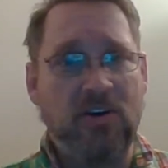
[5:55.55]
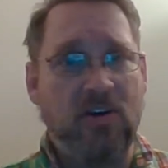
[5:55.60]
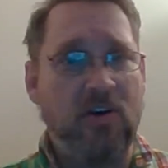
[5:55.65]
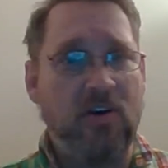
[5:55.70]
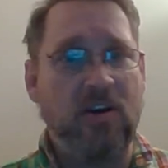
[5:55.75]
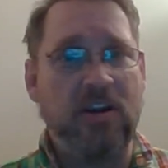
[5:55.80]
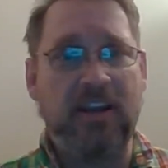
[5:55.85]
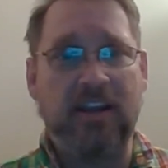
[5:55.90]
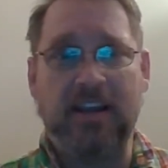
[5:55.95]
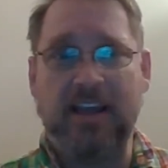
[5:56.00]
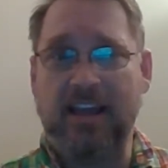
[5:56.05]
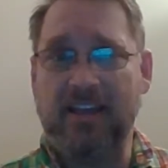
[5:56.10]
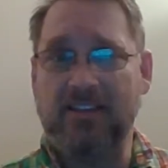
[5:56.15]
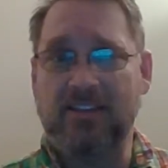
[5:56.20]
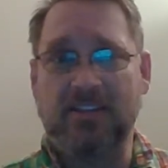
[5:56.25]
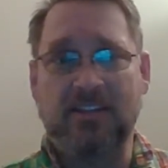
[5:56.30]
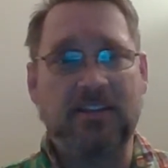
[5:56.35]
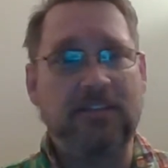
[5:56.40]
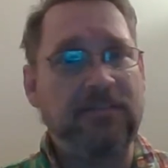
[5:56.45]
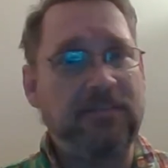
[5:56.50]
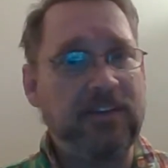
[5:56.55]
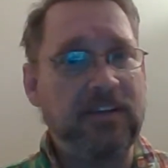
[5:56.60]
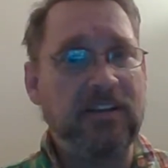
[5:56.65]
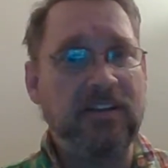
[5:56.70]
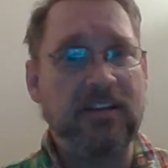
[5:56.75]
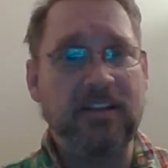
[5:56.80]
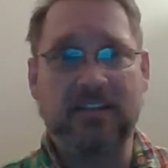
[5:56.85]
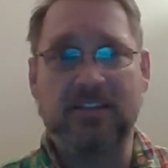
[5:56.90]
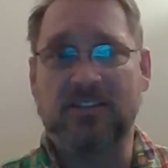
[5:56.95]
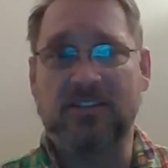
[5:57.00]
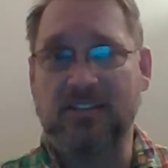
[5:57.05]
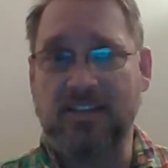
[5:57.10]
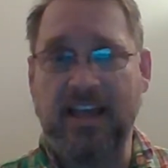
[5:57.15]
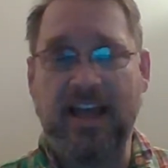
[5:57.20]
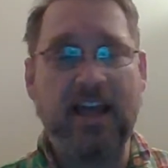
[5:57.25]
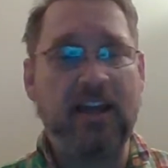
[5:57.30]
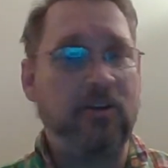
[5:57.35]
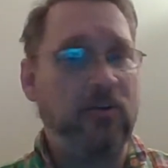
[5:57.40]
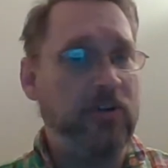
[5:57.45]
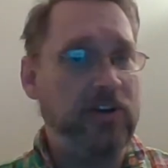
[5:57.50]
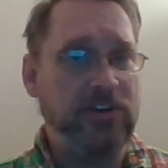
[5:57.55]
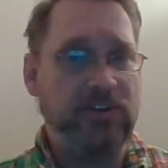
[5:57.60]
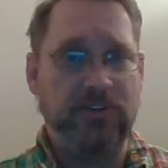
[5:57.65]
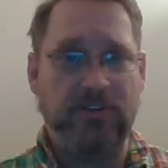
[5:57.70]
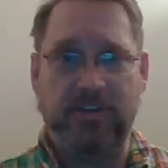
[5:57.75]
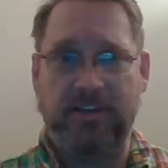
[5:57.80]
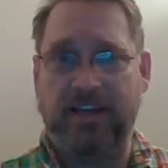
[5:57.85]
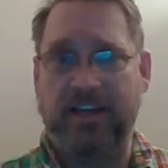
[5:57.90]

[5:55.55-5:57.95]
target as if it is that creature